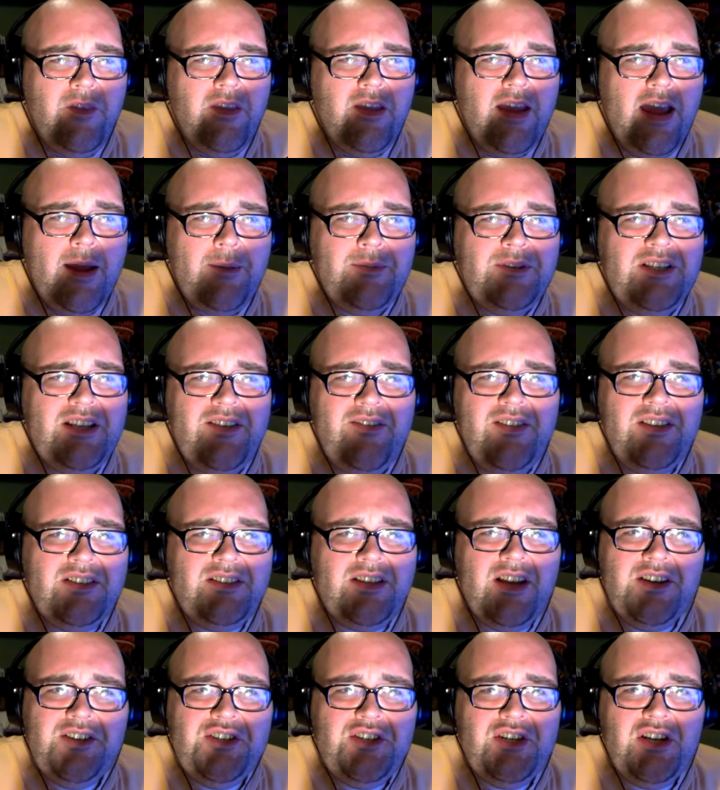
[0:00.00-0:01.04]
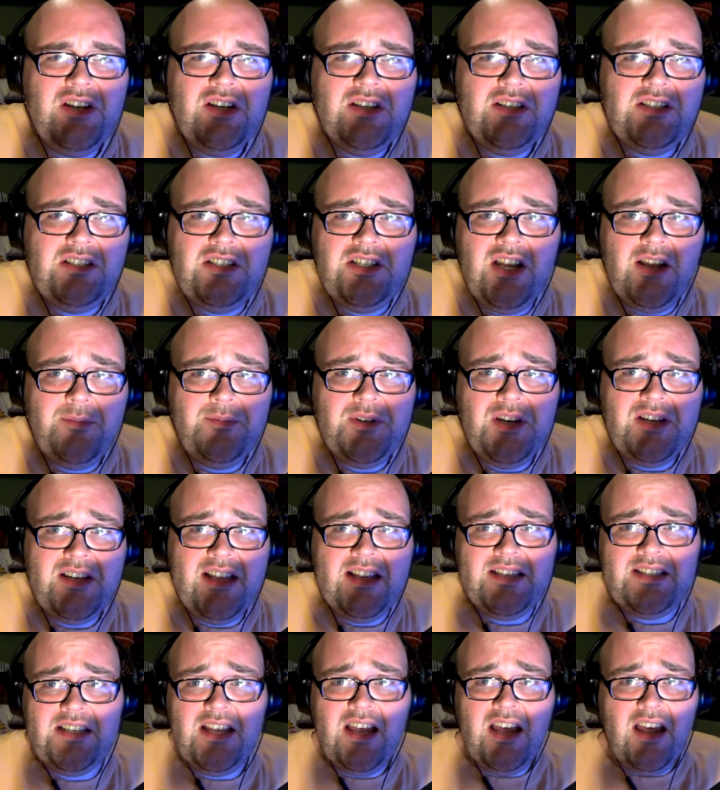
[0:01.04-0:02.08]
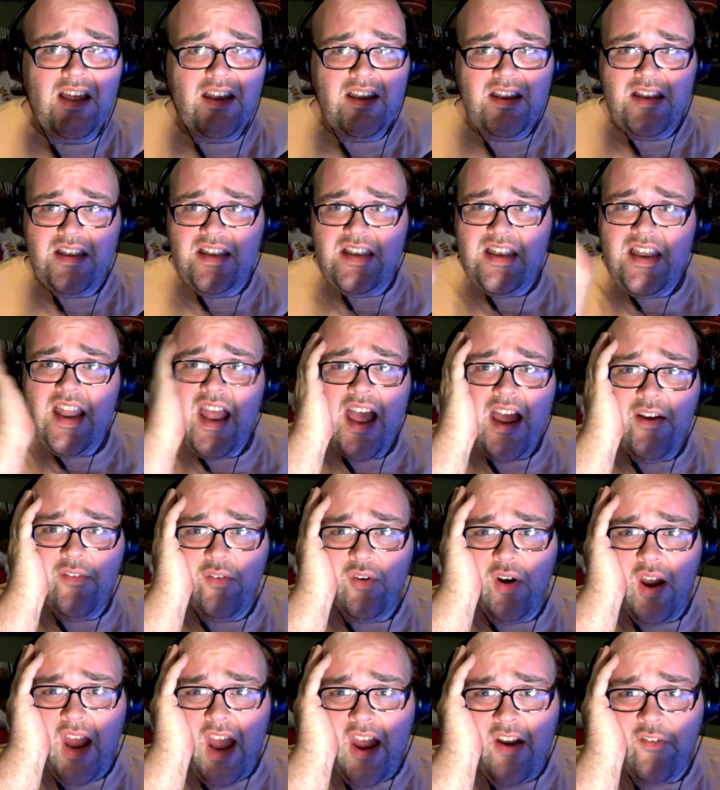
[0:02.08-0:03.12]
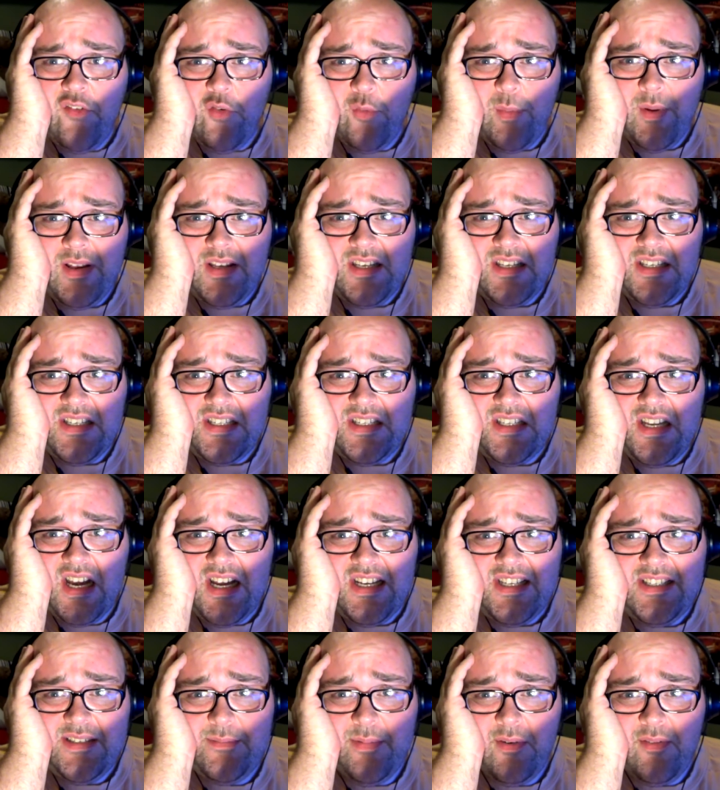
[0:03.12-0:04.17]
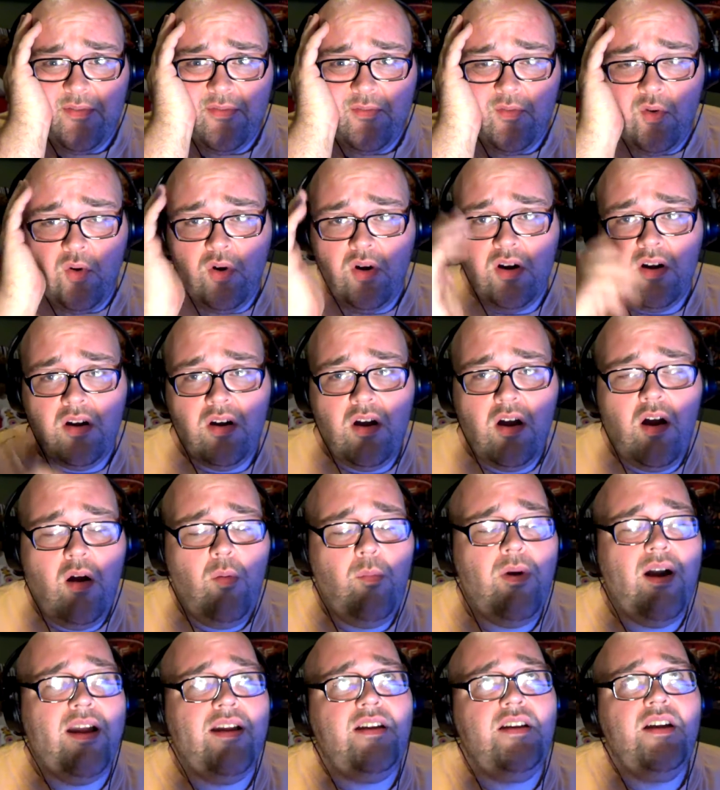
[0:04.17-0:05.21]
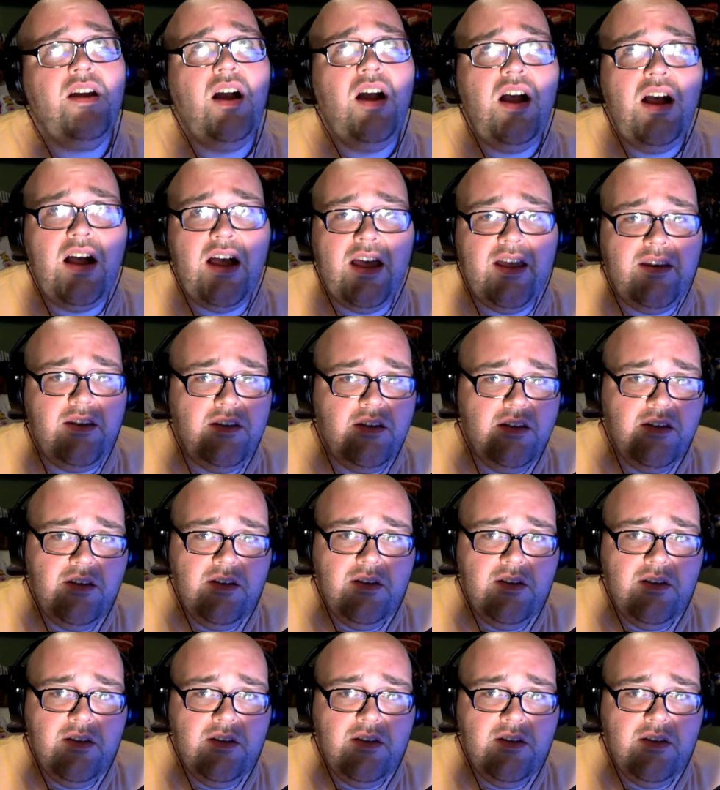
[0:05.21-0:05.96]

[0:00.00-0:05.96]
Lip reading: MTV's touching on a subject that's never ever been discussed before. Oh my God.